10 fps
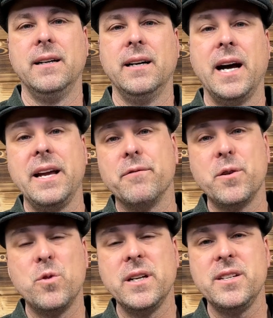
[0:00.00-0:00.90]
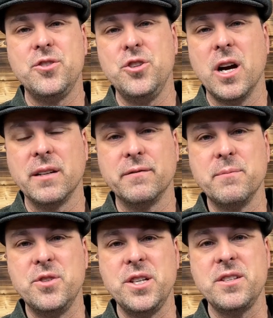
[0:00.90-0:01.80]
Hi everyone, it's John
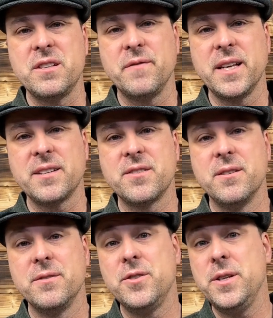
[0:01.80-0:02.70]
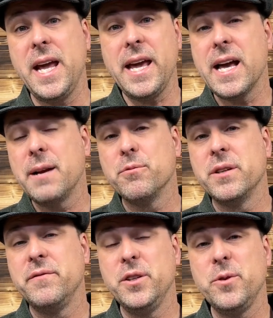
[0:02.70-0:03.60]
from Jesus Flicks. Today I'm
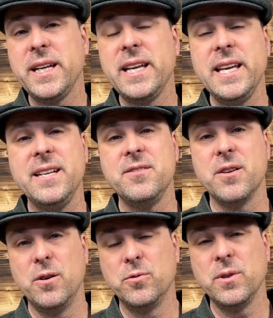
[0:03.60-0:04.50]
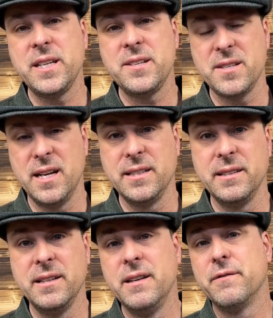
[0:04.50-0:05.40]
reviewing His Only
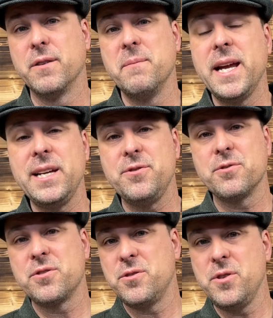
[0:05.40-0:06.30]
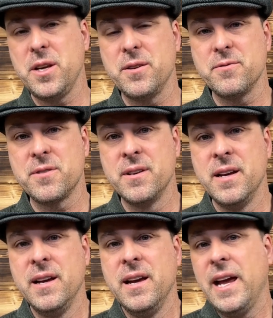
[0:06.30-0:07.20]
Son from Angel Studios.
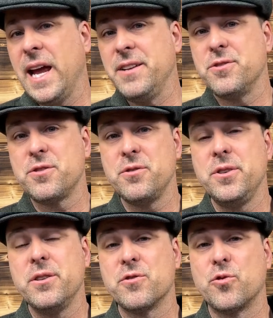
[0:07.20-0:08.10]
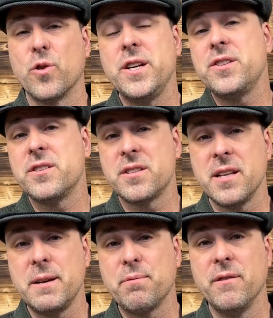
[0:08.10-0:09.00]
Angel Studios
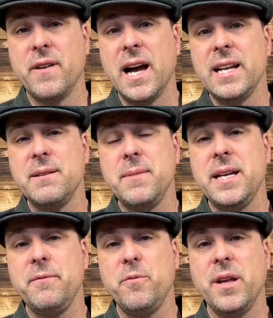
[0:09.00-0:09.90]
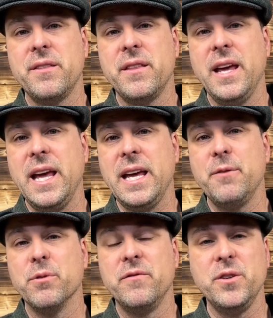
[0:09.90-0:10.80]
graciously provided me with
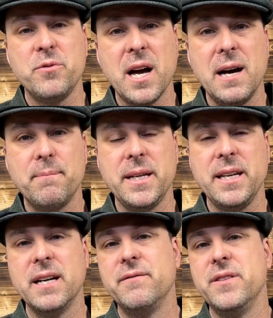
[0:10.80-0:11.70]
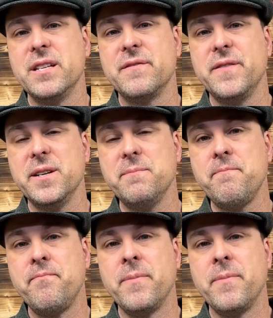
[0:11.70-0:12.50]
a review copy of this film,